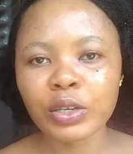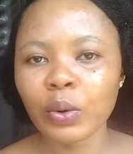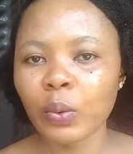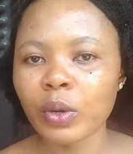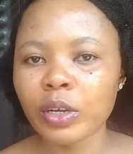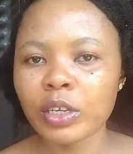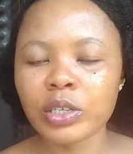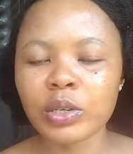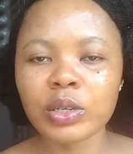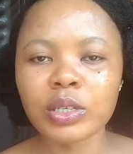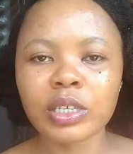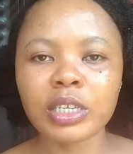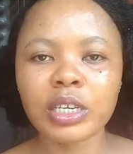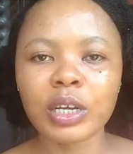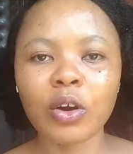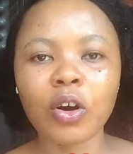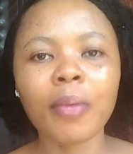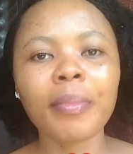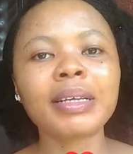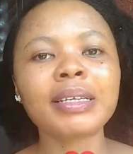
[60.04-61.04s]
your questions in the
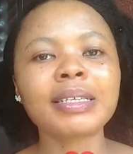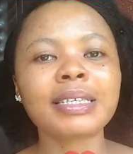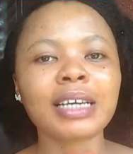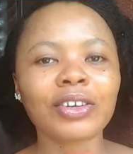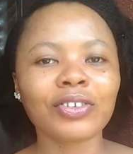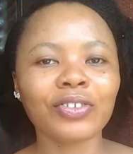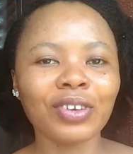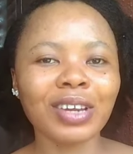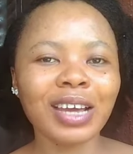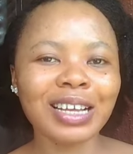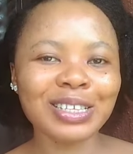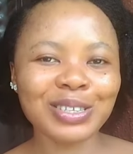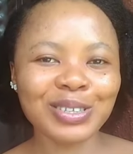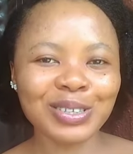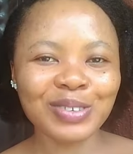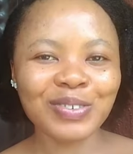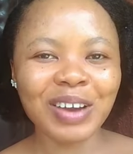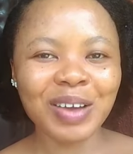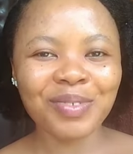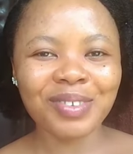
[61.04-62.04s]
comment section, and
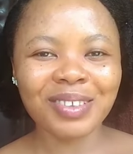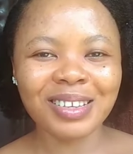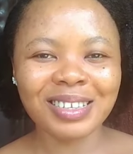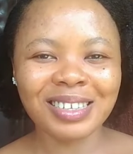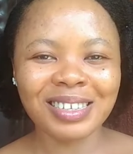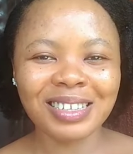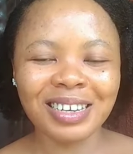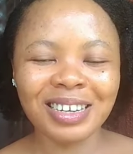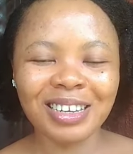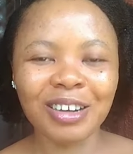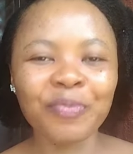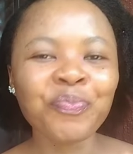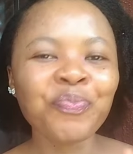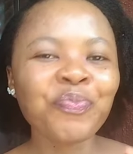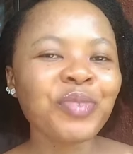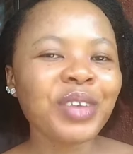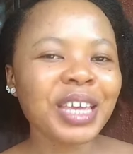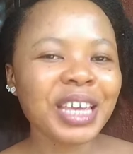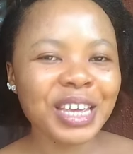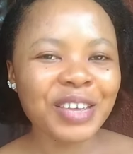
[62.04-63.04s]
subscribe to this channel
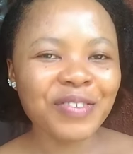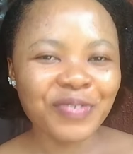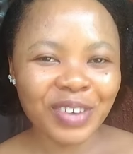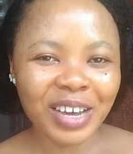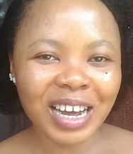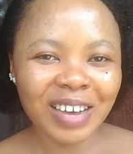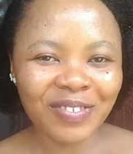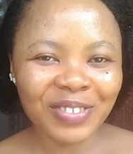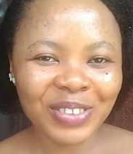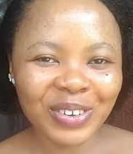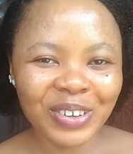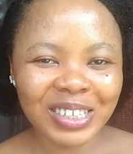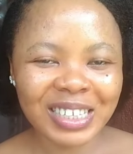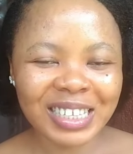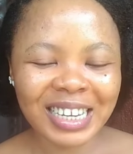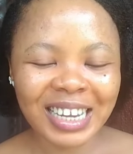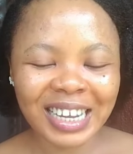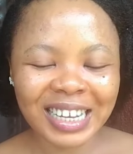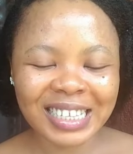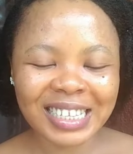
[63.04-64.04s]
if you have
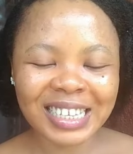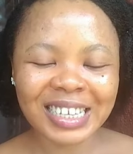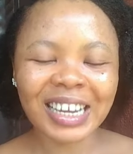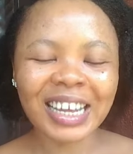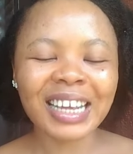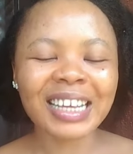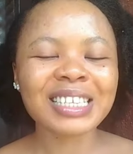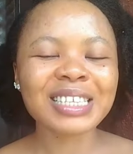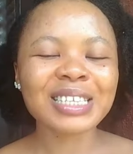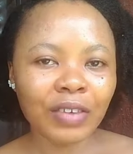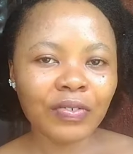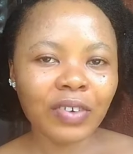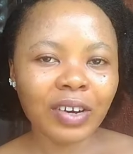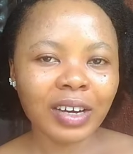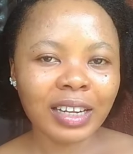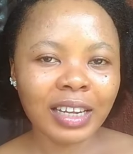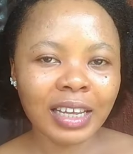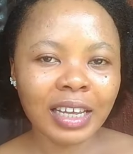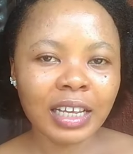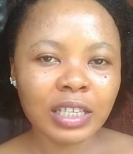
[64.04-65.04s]
not yet. Okay, thank you for
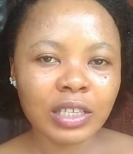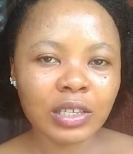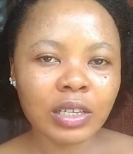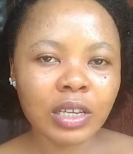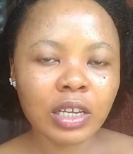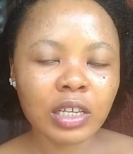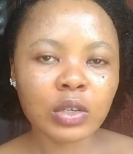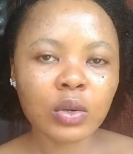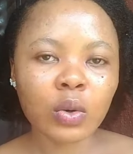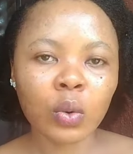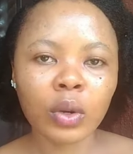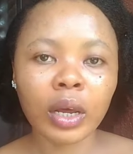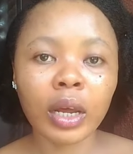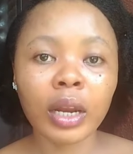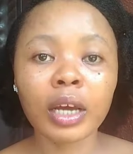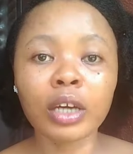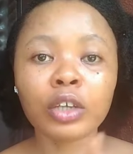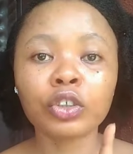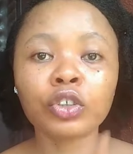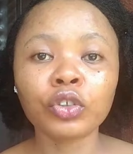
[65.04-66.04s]
clicking today's one,
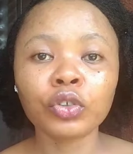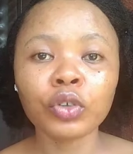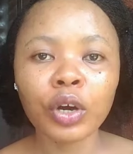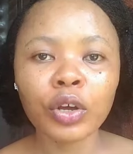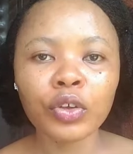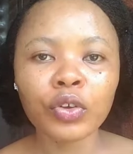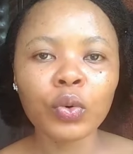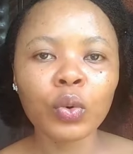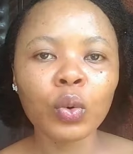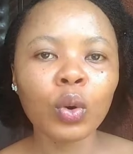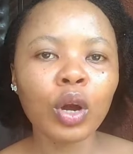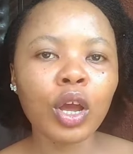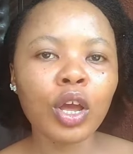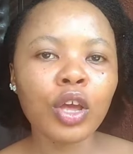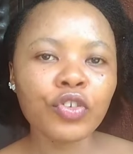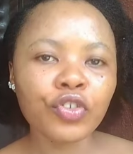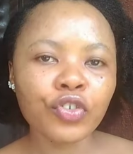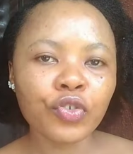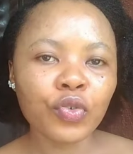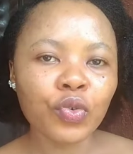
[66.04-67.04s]
and I assure
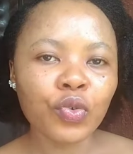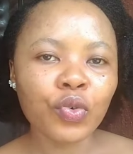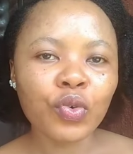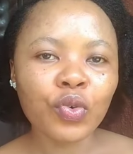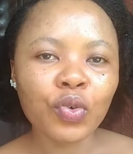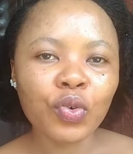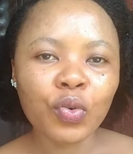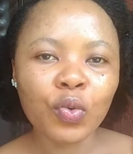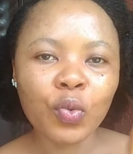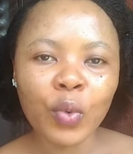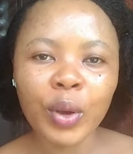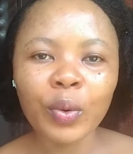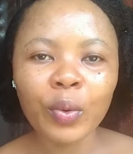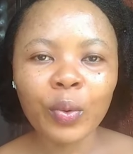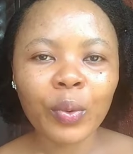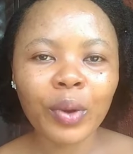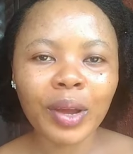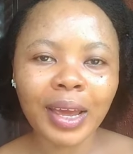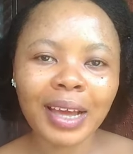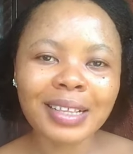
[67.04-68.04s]
you
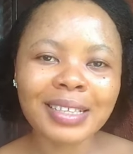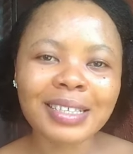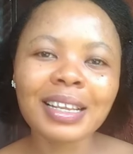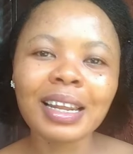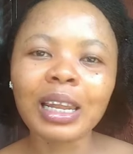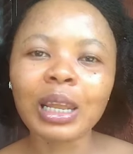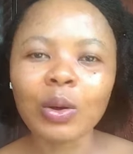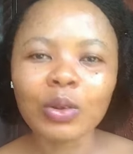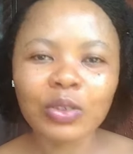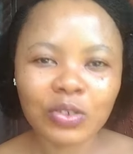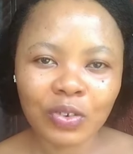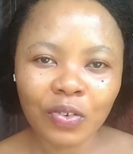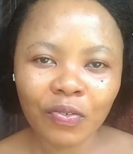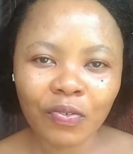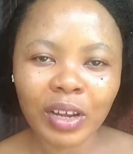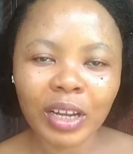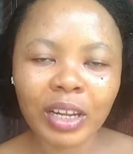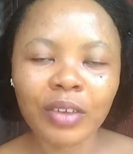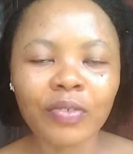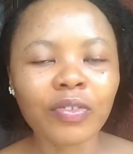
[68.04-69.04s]
will get lots
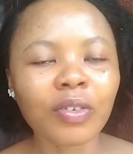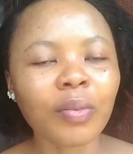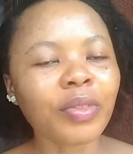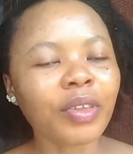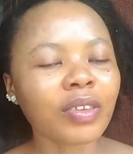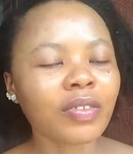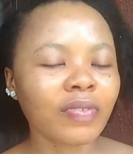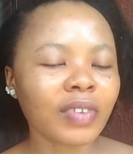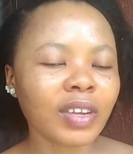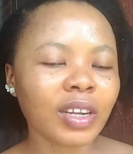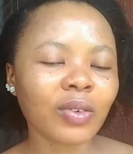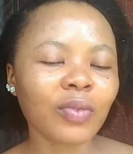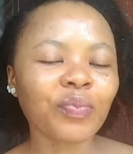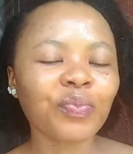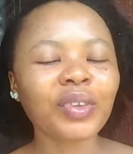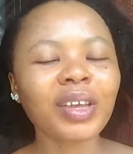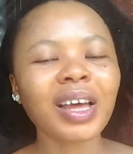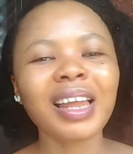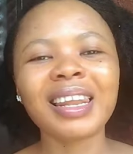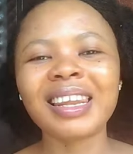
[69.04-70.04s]
of value from this video.
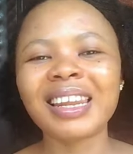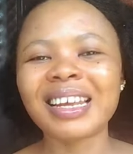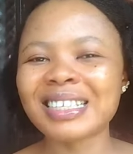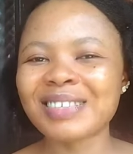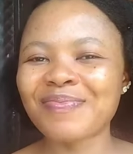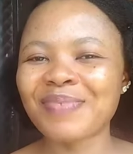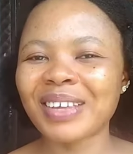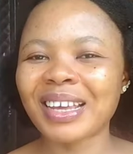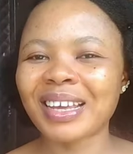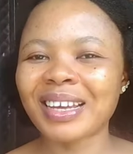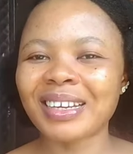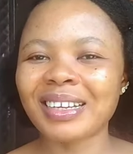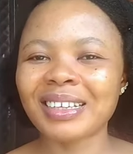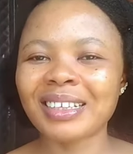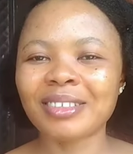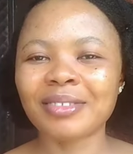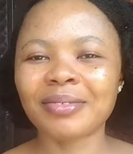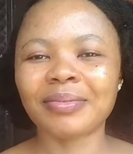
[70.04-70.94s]
Let's begin.